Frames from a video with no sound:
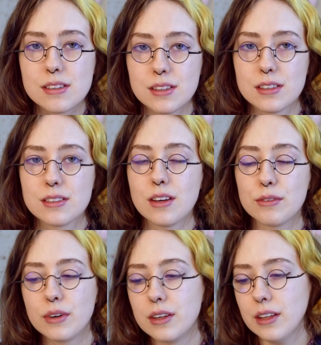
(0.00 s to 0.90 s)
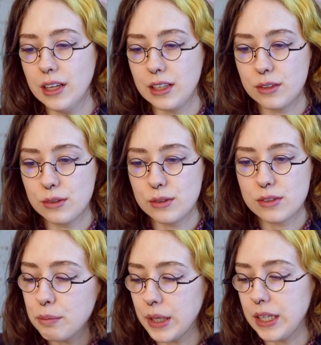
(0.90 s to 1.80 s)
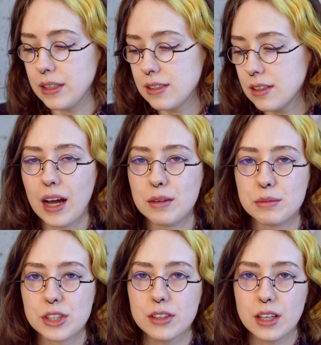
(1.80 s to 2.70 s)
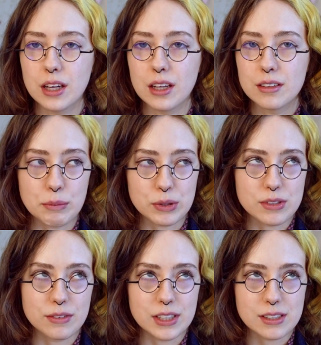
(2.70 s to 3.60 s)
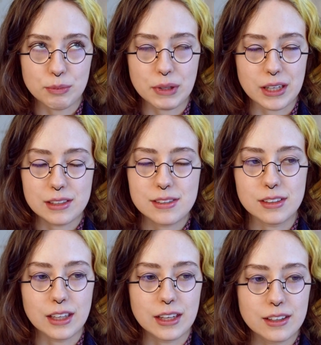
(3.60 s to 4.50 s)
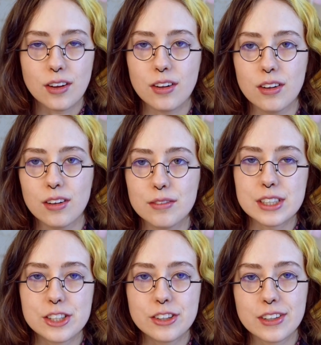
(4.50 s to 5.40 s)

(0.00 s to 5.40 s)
the software that I use, but I'm sure that most of this applies to like all digital